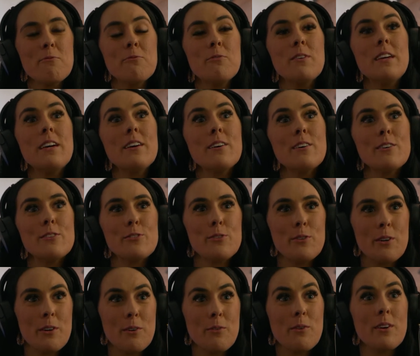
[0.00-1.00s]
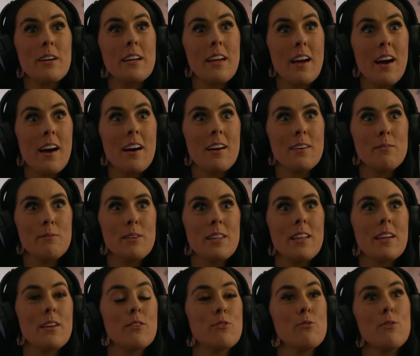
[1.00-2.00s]
feel to it, where I'd be
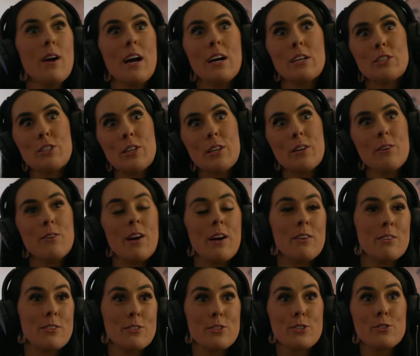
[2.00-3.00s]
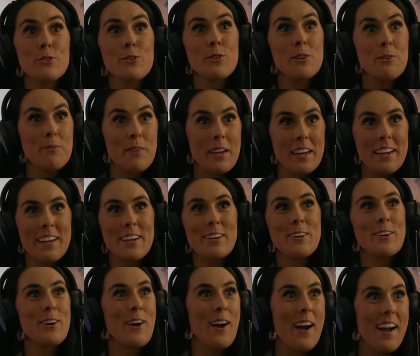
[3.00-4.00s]
like thrashing around and screaming
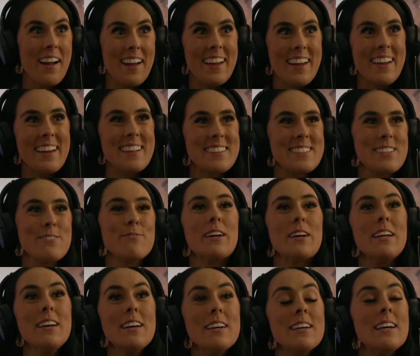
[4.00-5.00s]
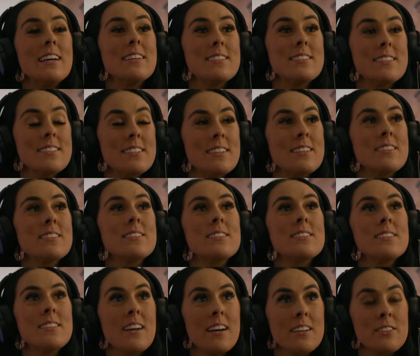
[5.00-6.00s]
and crying and stuff, but it's still
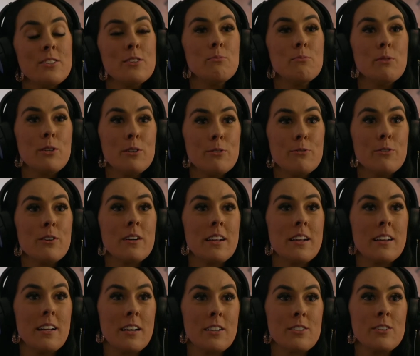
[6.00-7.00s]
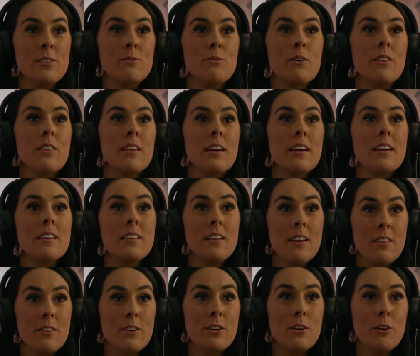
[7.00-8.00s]
such a beautiful connection with like
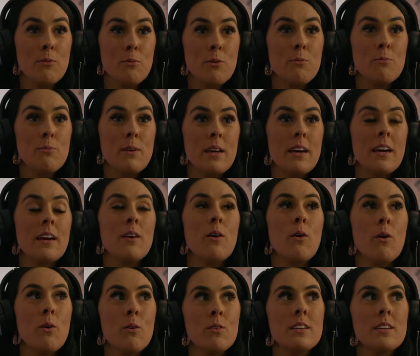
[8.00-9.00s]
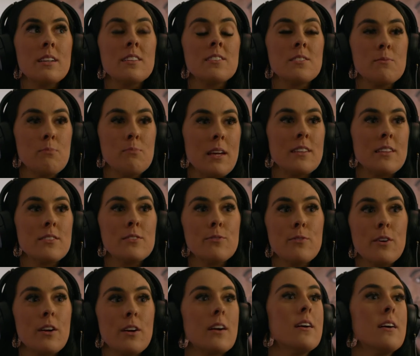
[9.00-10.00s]
another human being holding space
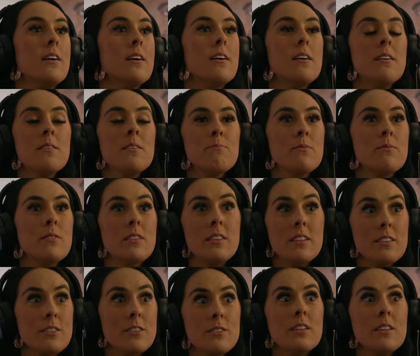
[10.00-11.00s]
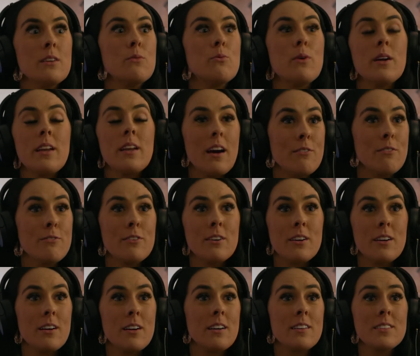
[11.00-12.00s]
for literally
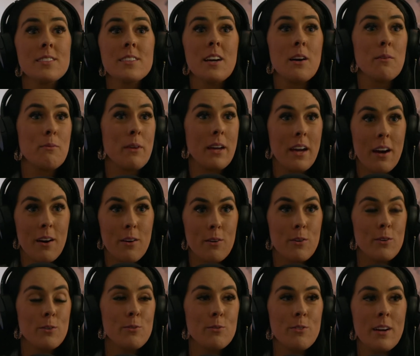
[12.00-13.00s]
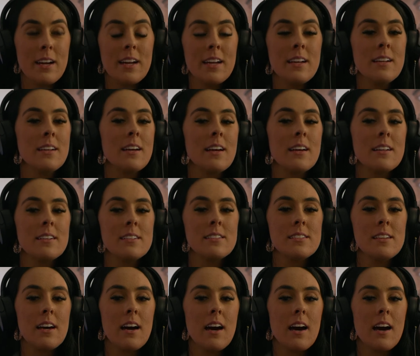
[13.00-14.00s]
whatever is coming out, right? And